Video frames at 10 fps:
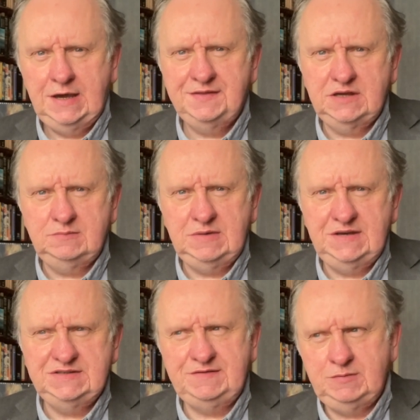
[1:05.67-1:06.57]
that
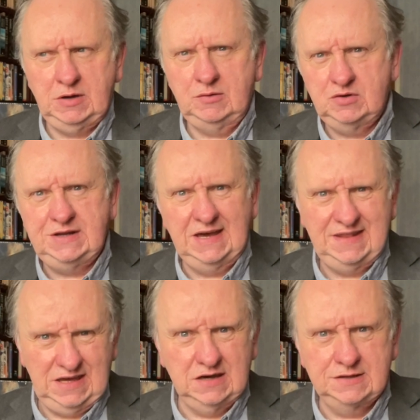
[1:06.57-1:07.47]
means if you buy one, you get
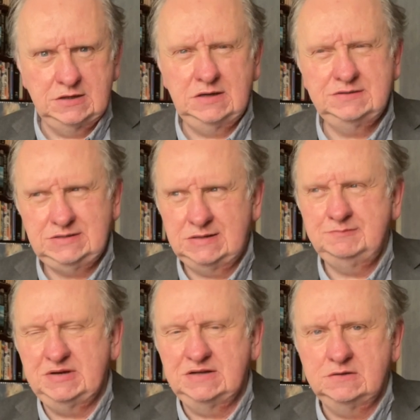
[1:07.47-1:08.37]
the other
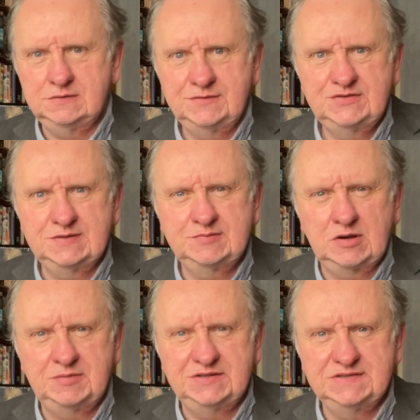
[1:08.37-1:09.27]
bundle
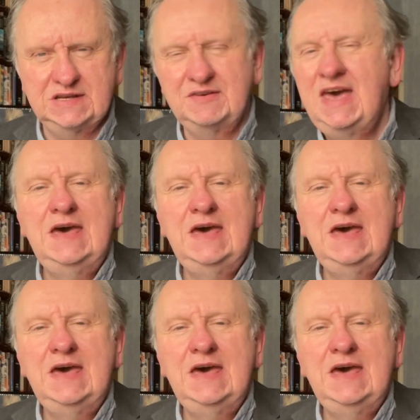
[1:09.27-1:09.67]
subscription stuff.